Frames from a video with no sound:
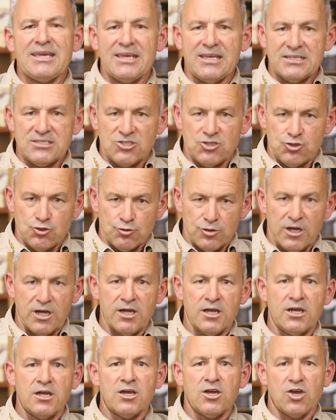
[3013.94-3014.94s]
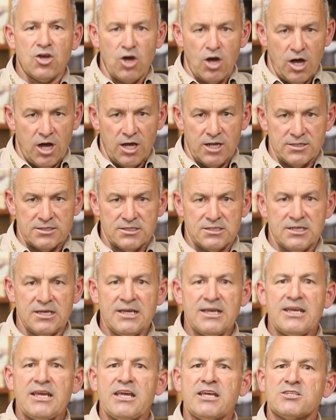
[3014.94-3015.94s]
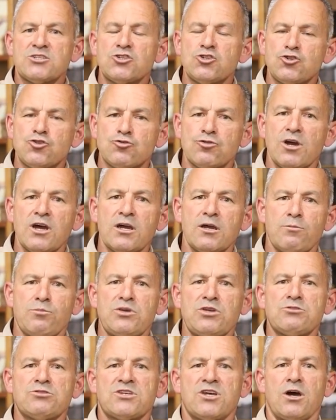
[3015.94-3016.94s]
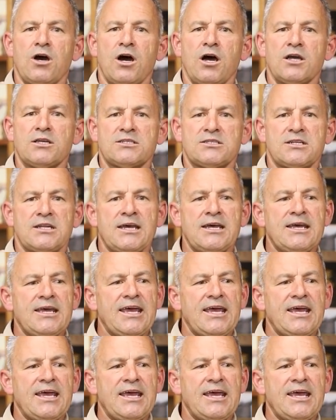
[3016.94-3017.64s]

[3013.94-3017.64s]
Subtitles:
is drug caused. It's drug abuse caused.